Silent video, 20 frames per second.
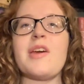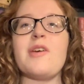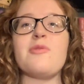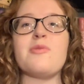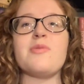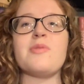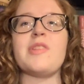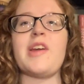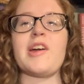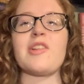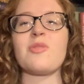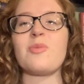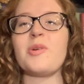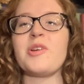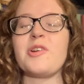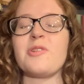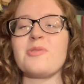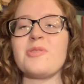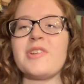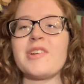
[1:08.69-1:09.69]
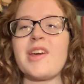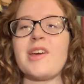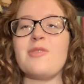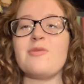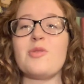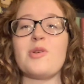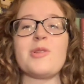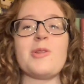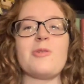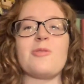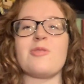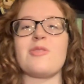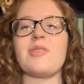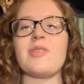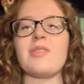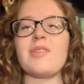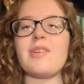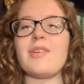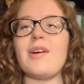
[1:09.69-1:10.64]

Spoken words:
If that's what you're looking for, there's